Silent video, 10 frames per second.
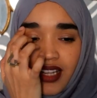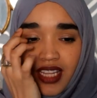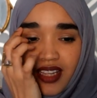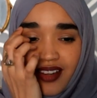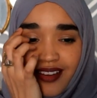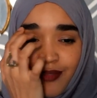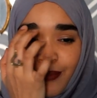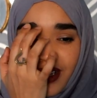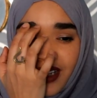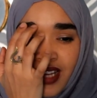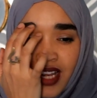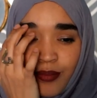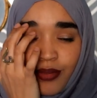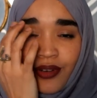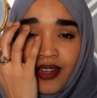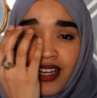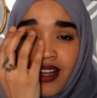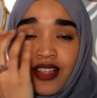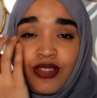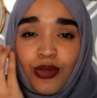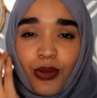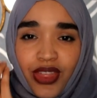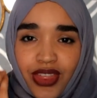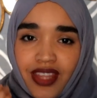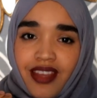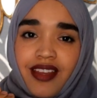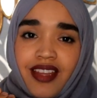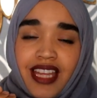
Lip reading: eyebrow hair are so thick,